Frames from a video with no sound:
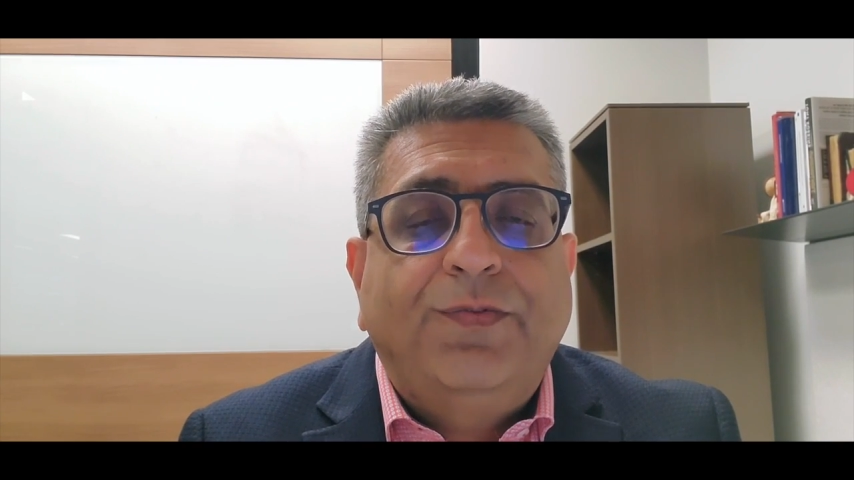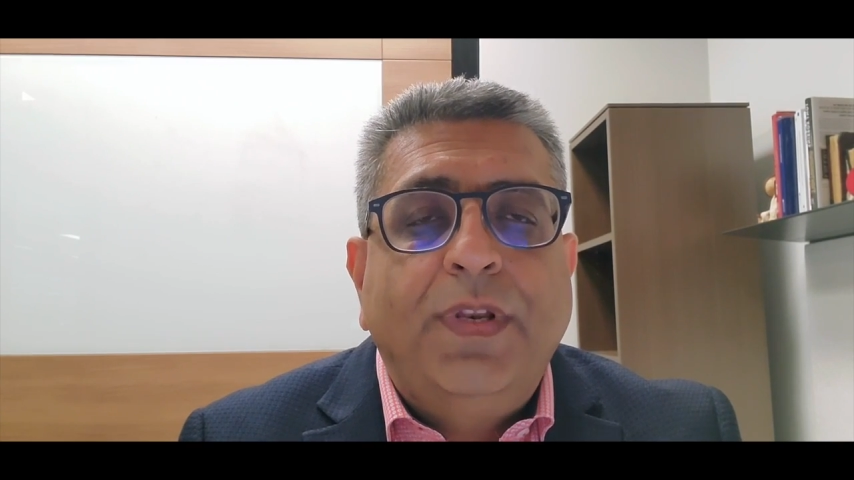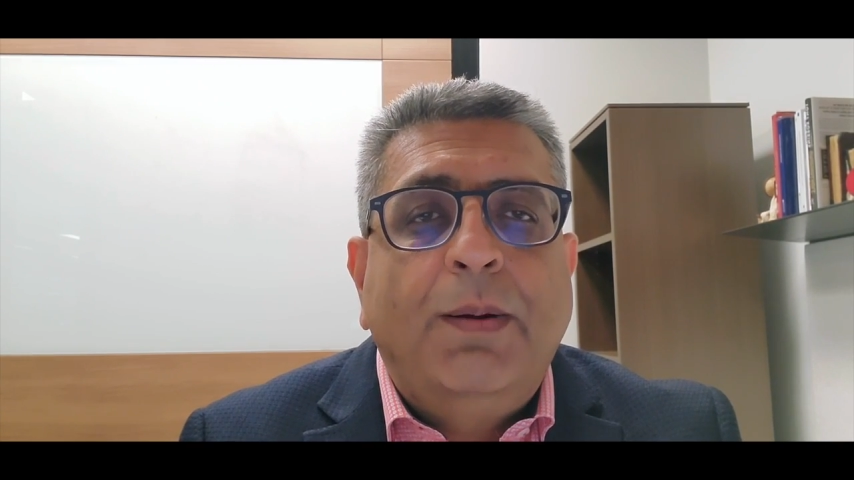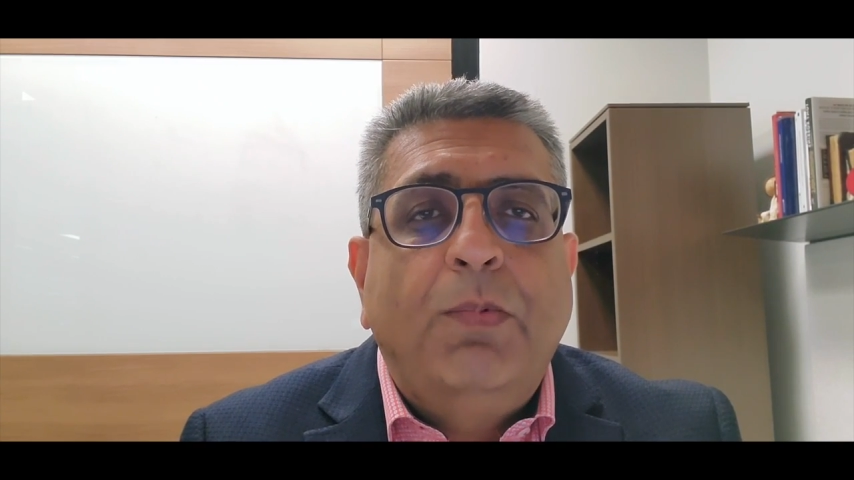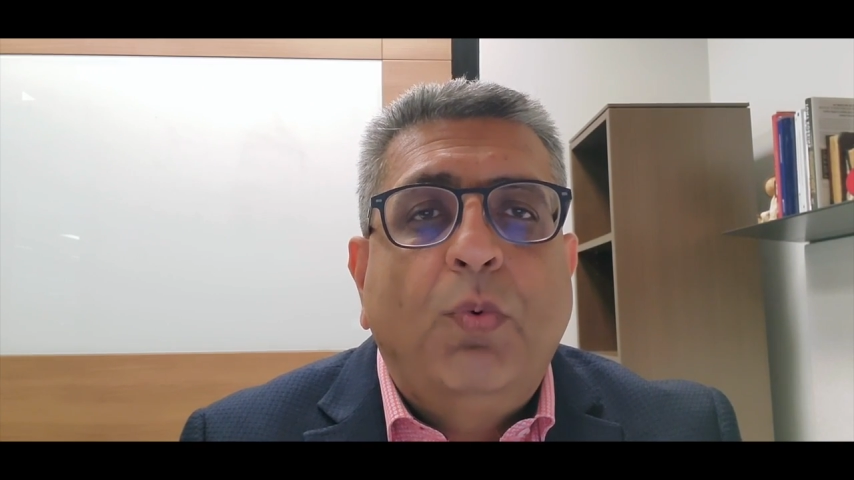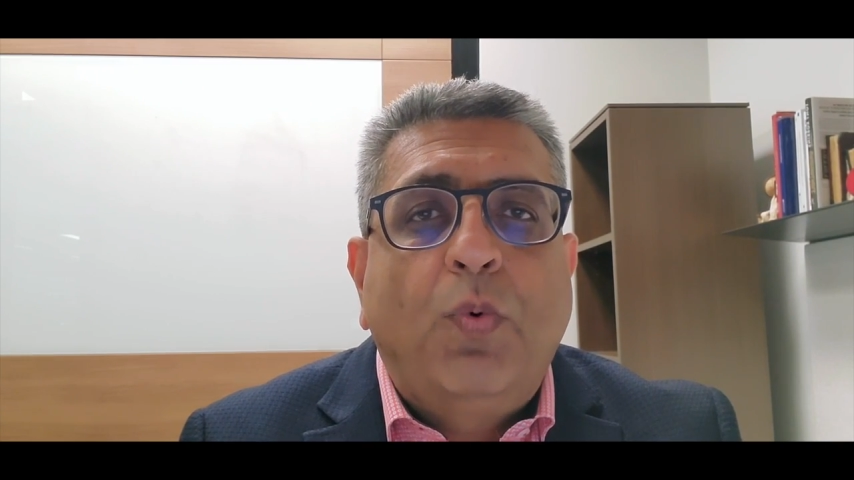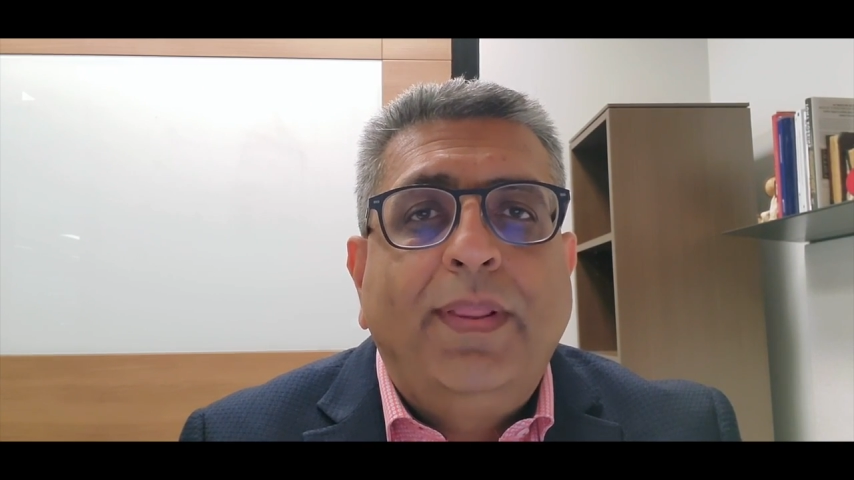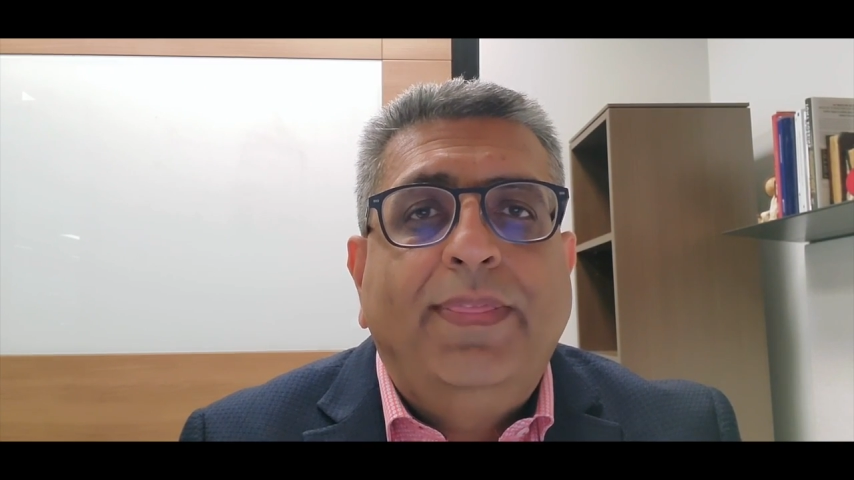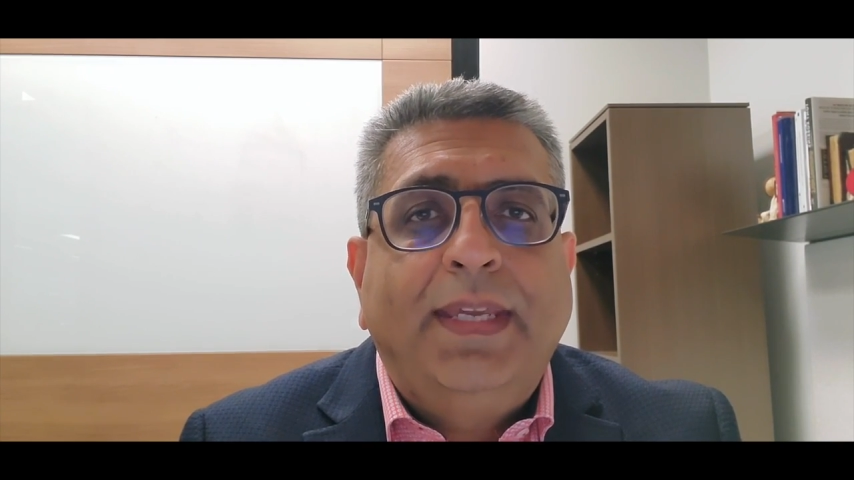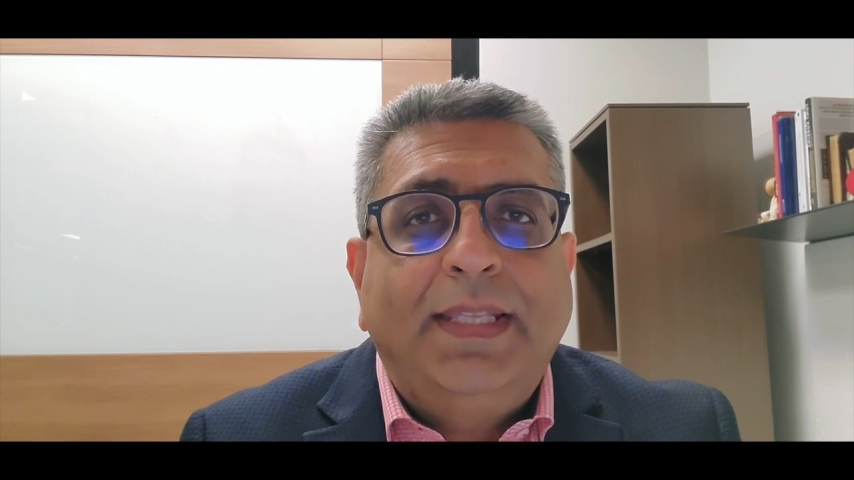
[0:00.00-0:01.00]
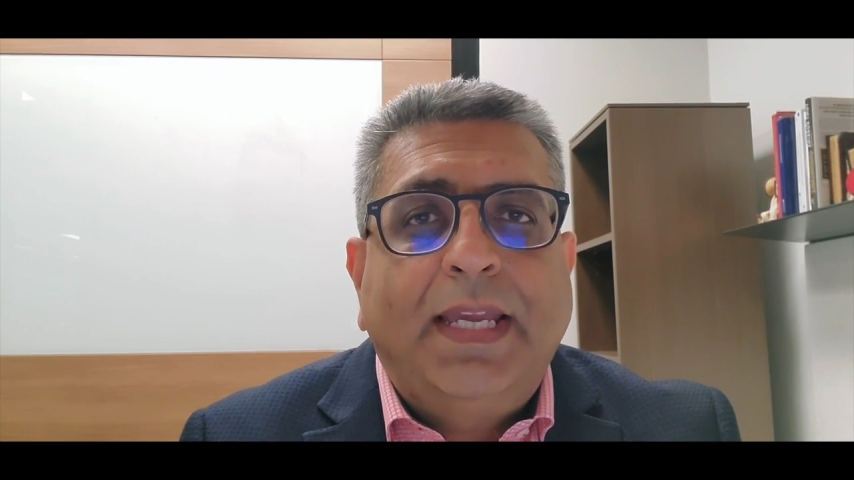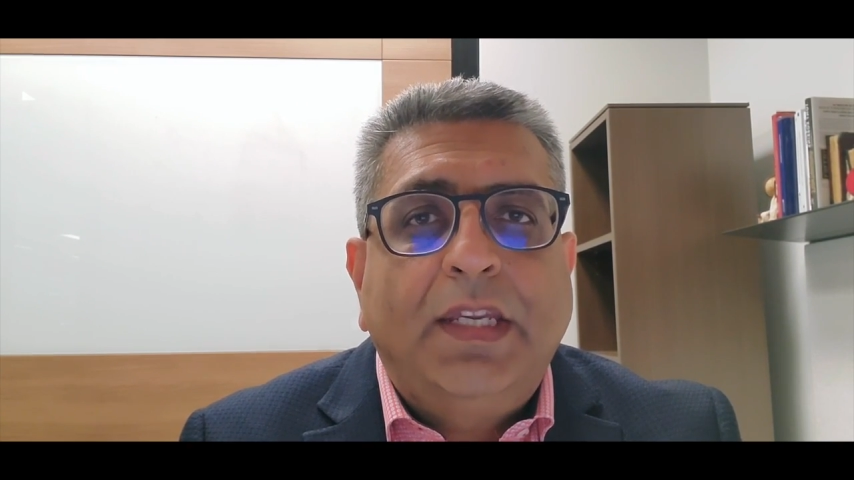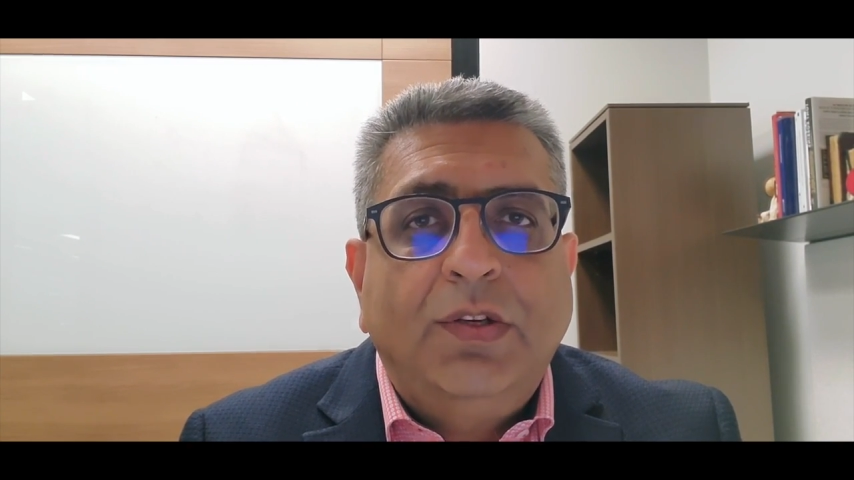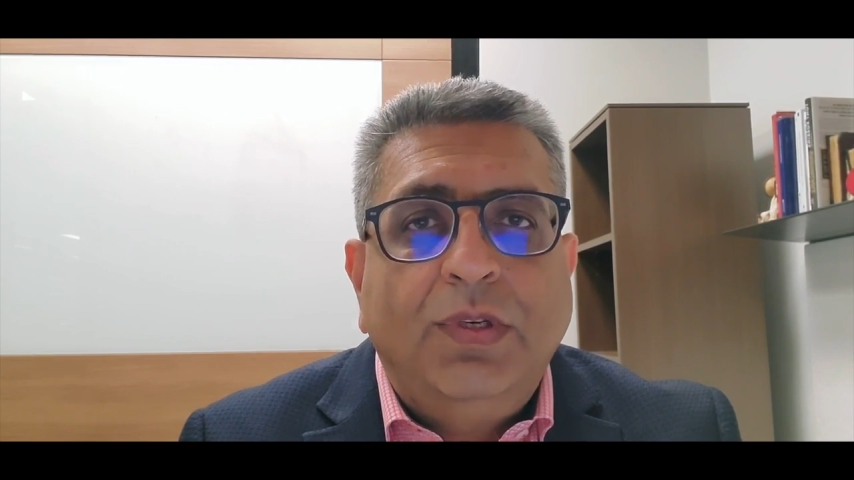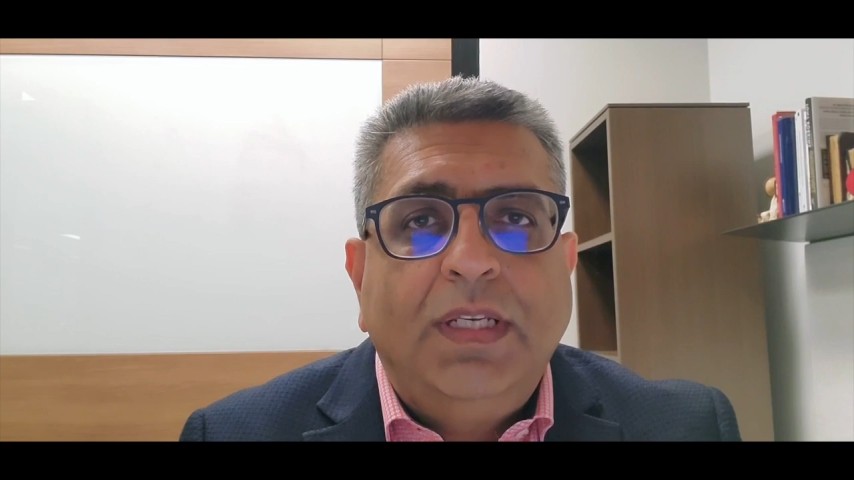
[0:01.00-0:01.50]
number one thing that
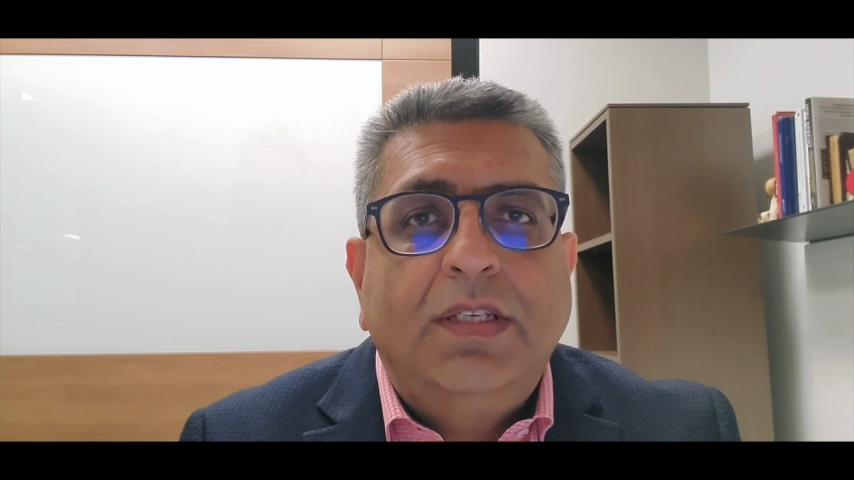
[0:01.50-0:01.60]
you need